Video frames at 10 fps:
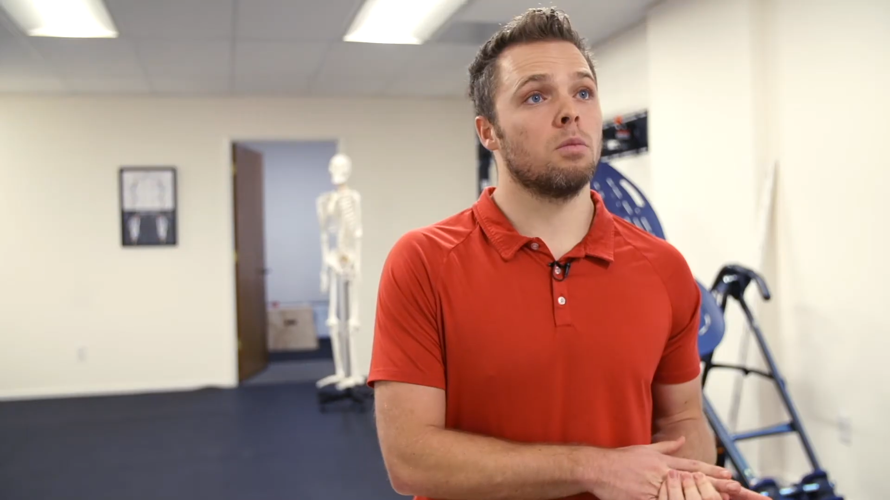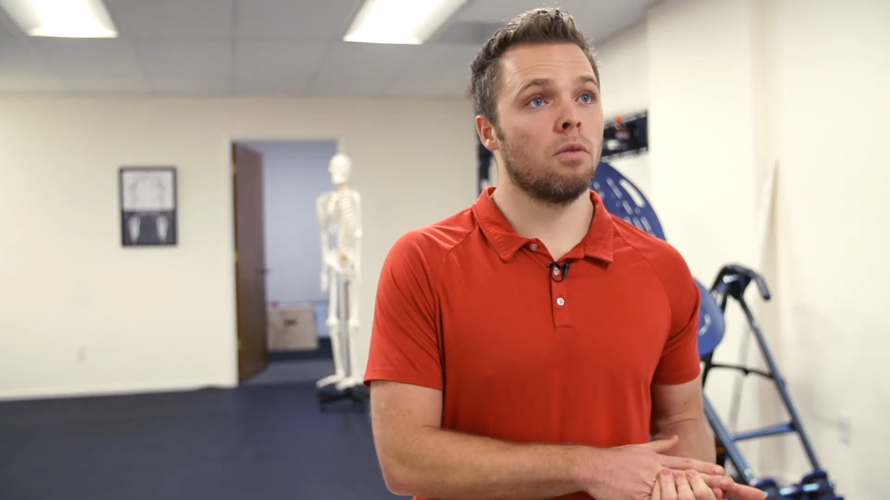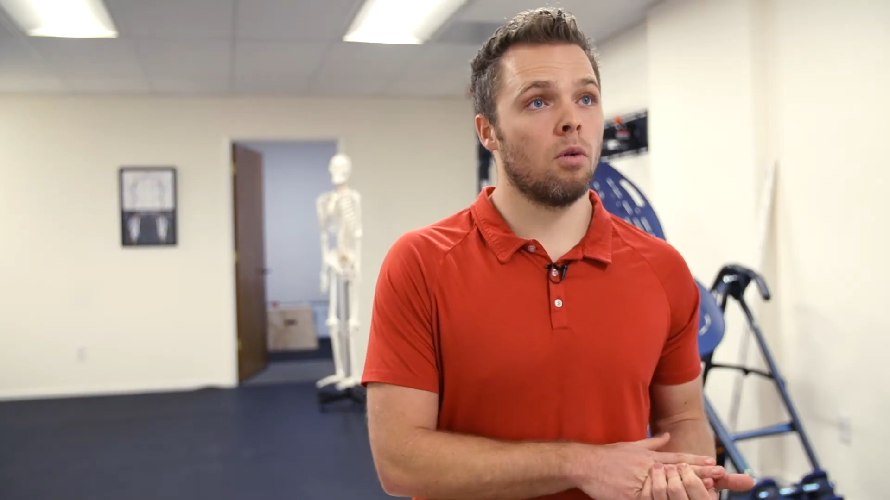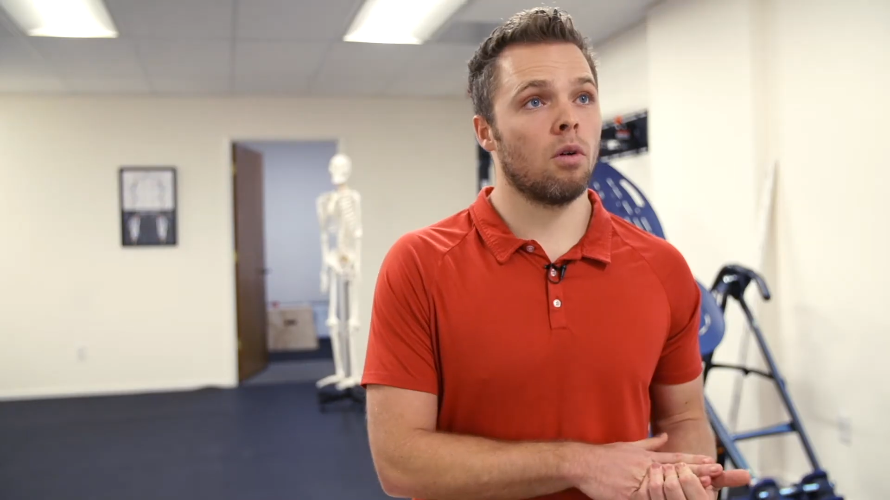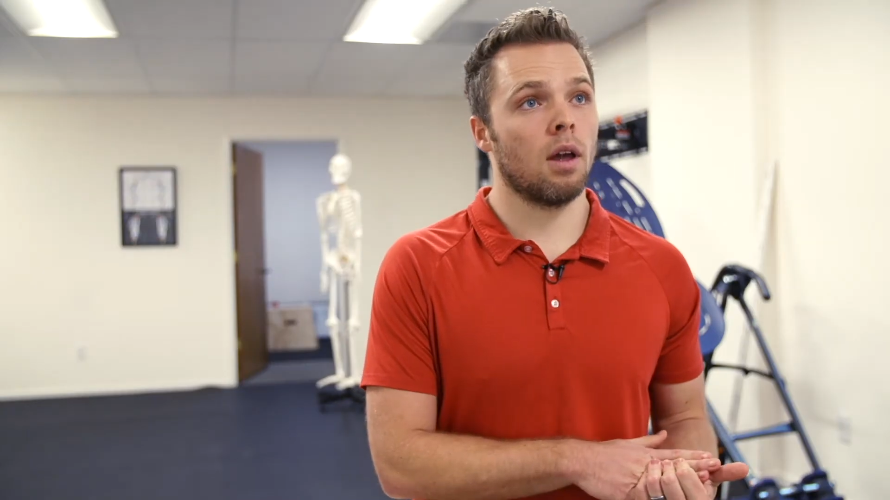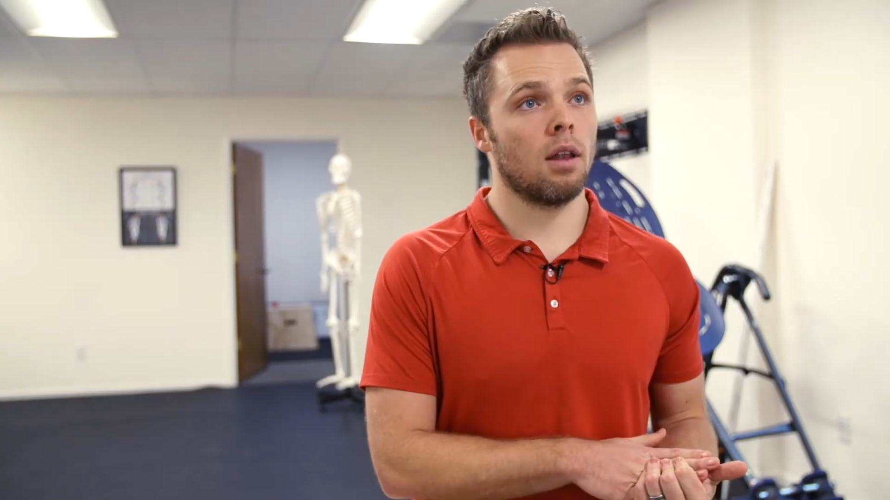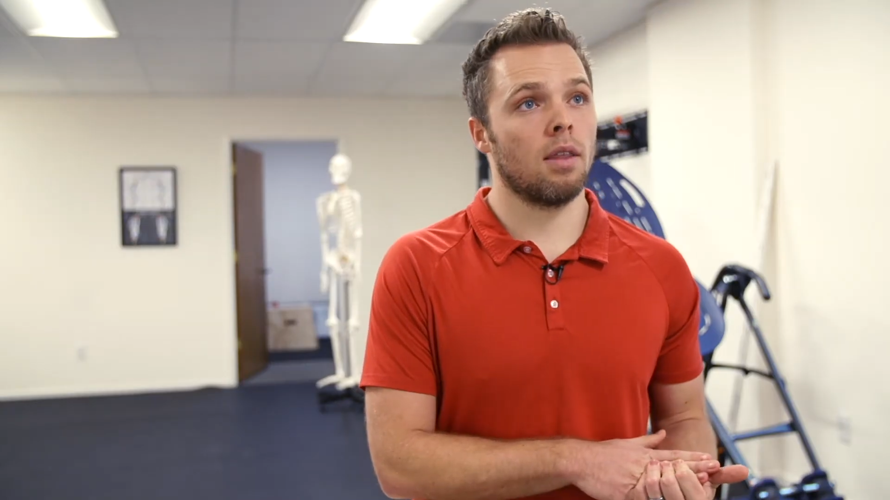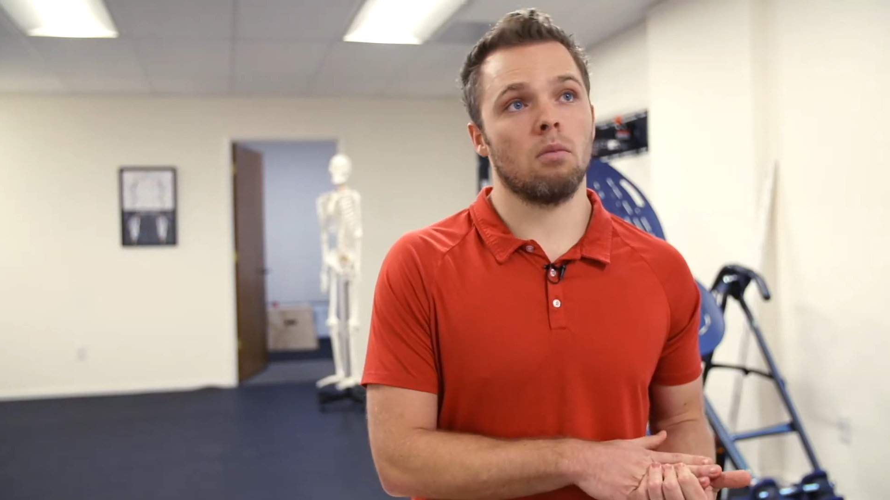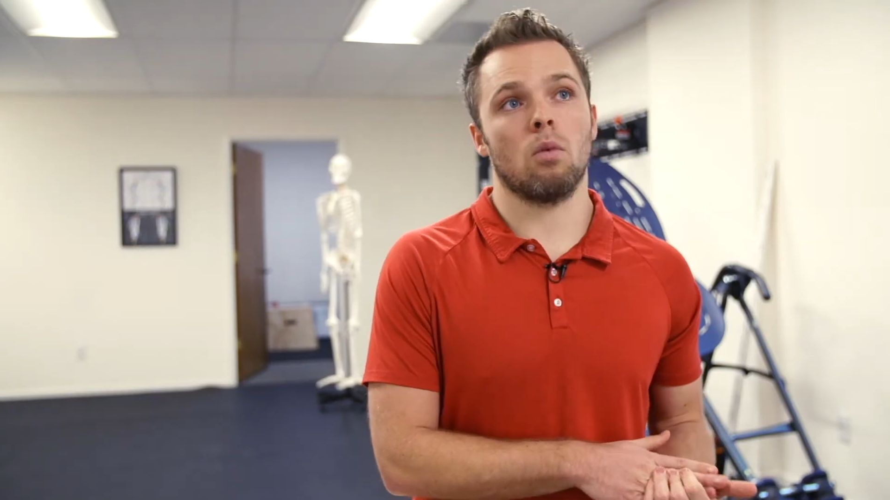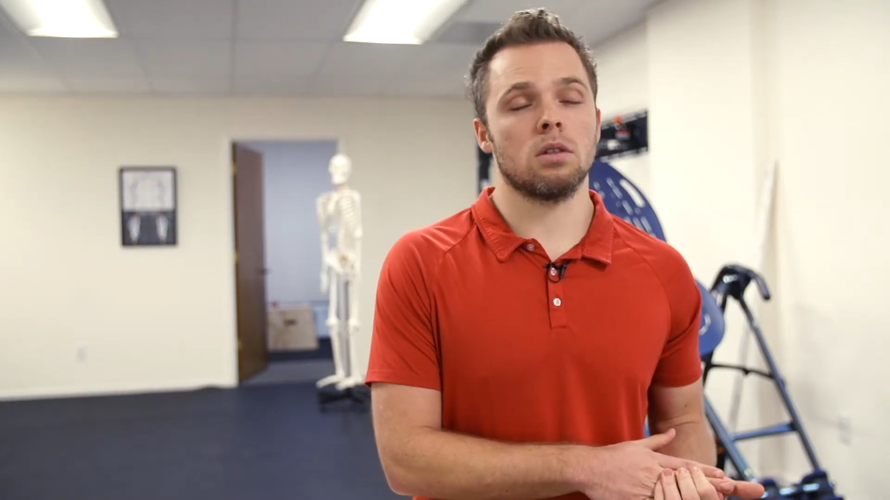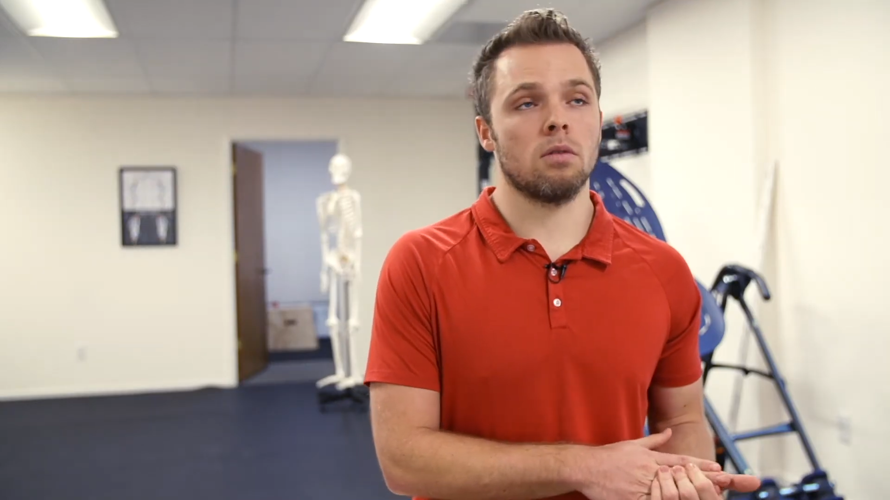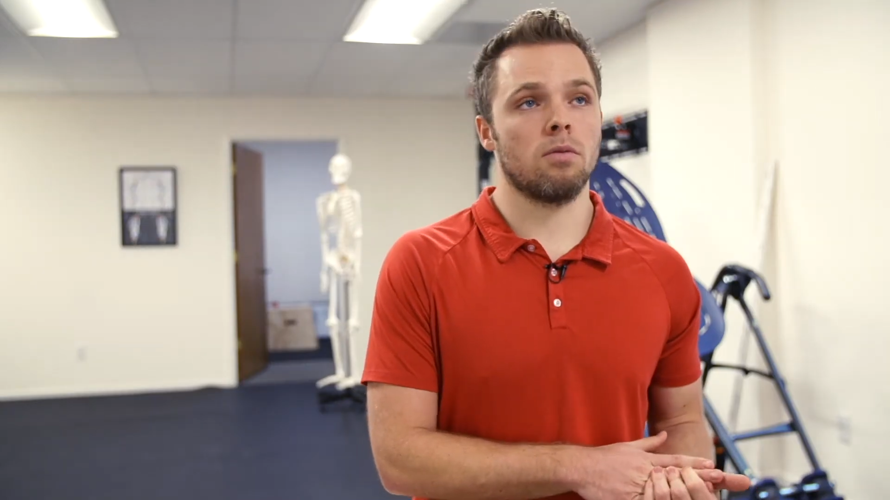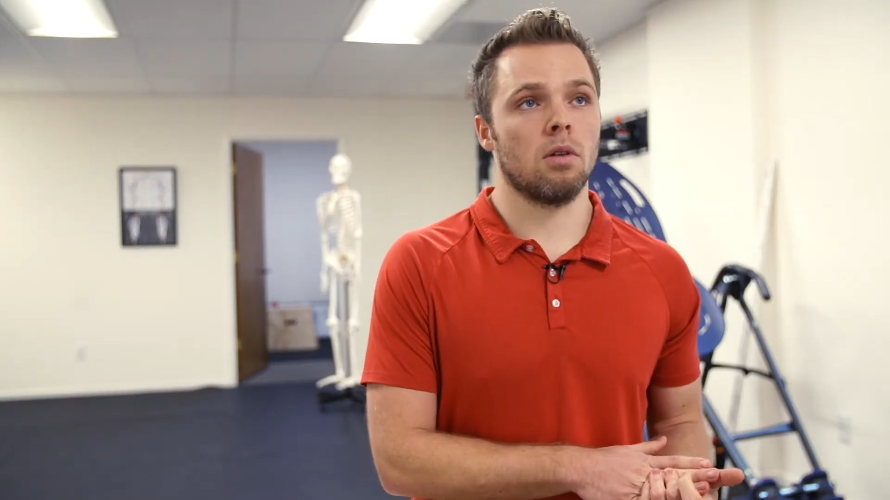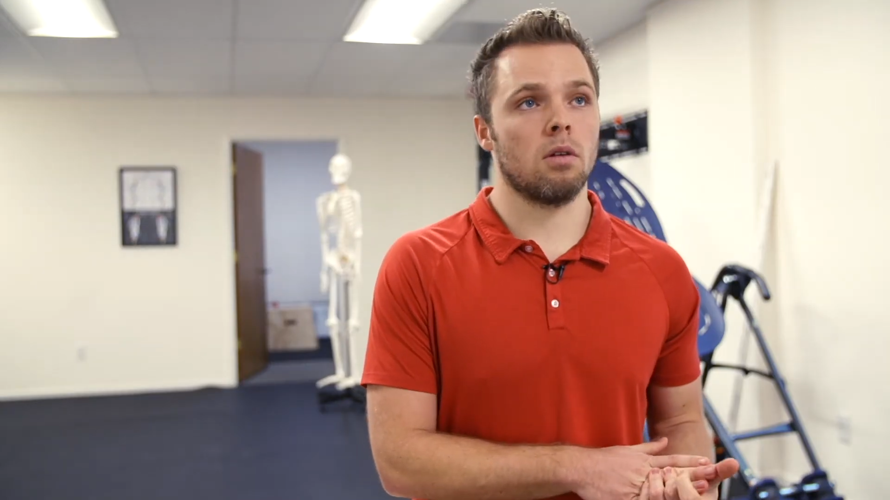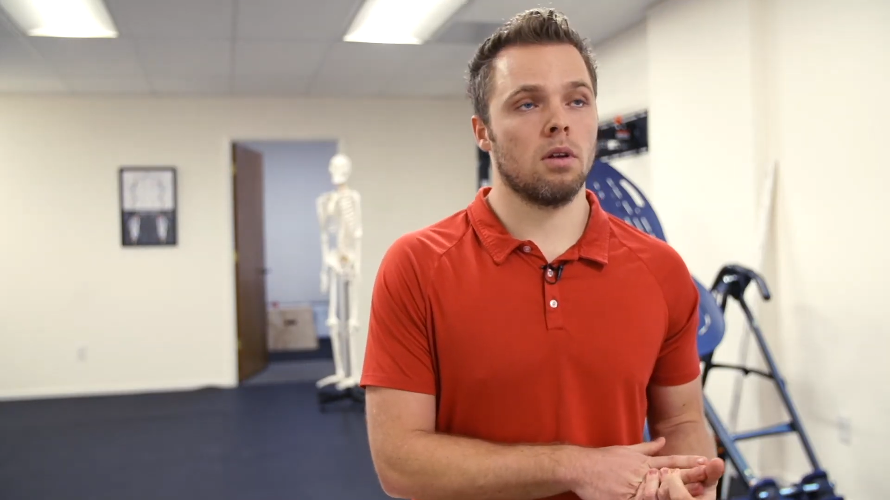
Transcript: before that wasn't fully